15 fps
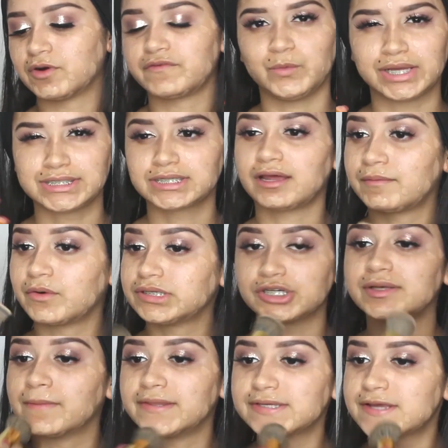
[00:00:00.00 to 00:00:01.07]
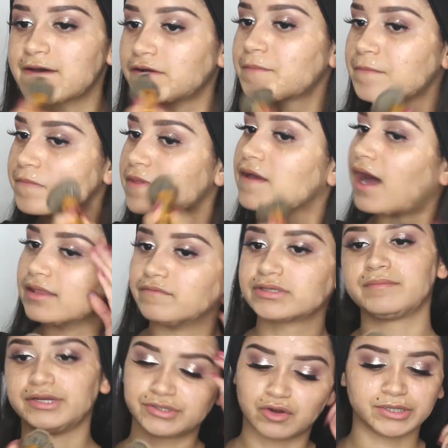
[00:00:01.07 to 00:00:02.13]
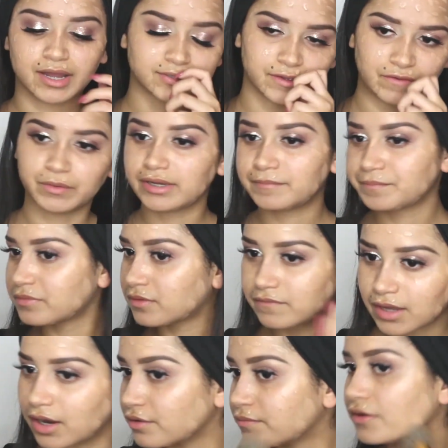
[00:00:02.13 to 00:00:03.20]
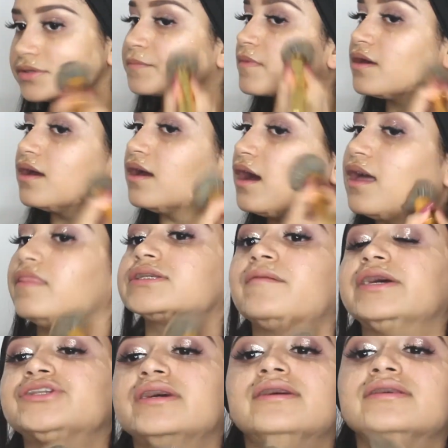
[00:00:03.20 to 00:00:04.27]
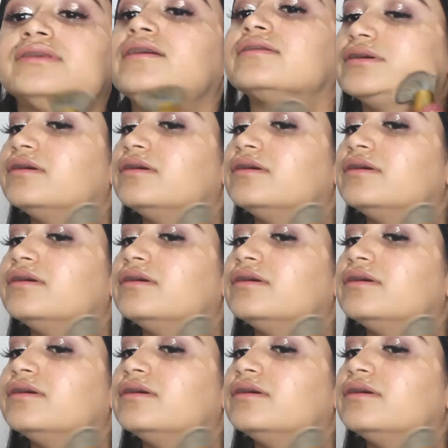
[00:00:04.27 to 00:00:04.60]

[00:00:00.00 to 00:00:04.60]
And I'm going to go in with the Morphe Y6 and I'm going to just blend this in together.